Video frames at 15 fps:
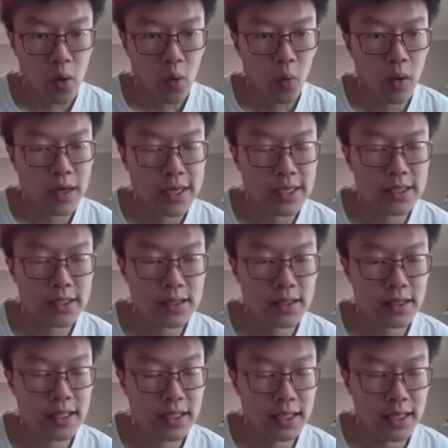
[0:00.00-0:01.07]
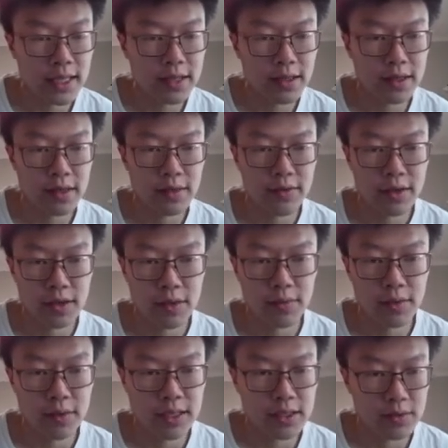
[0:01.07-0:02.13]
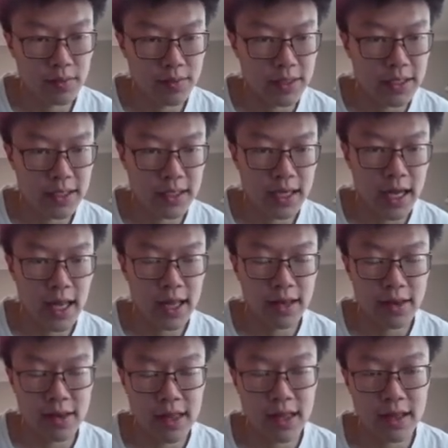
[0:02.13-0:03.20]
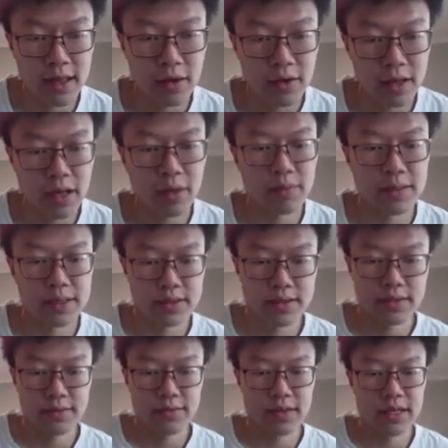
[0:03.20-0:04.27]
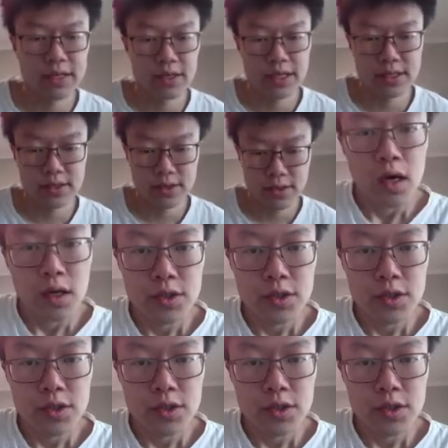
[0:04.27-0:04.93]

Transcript: what is the length of the number that's repeating, and then that will help us find our answer.